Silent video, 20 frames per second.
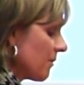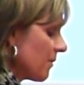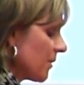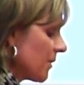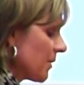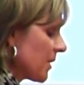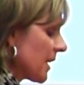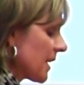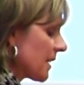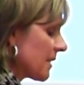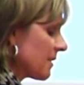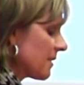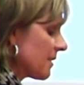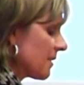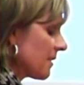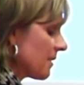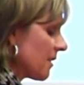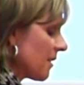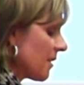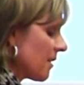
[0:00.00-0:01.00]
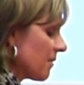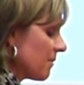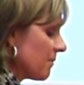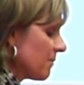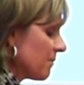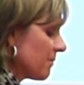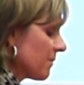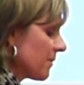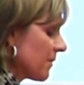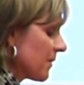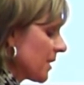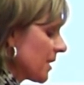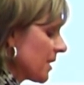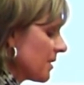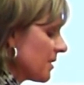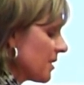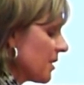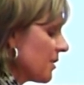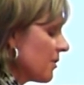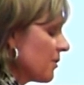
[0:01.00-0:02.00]
would like to
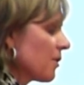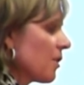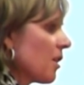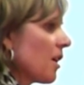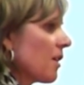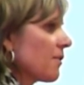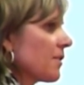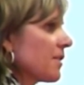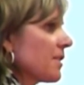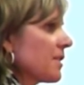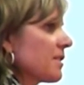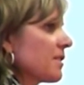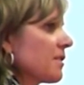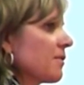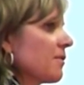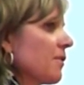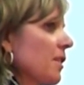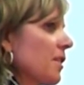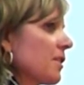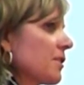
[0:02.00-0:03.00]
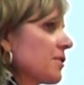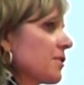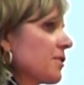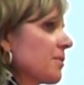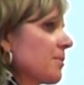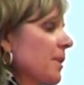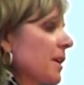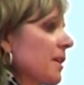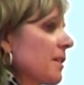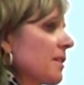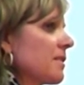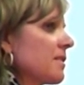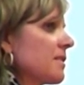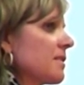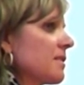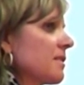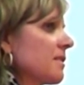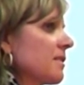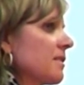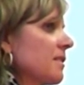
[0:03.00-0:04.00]
continue to offer this to foster
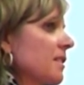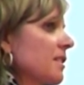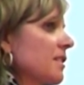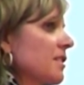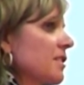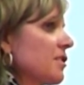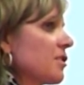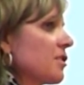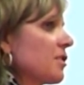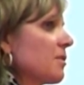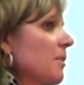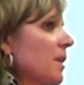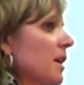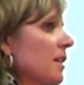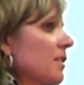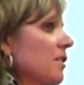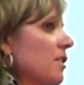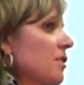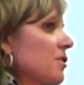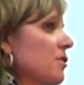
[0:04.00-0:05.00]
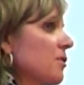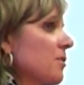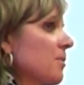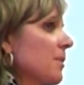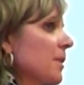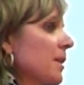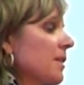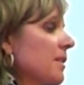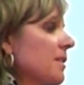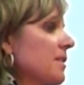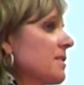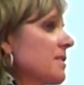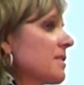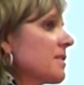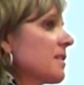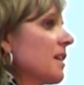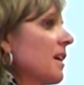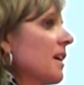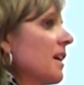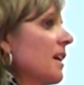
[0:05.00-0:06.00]
parents in addition to biological parents.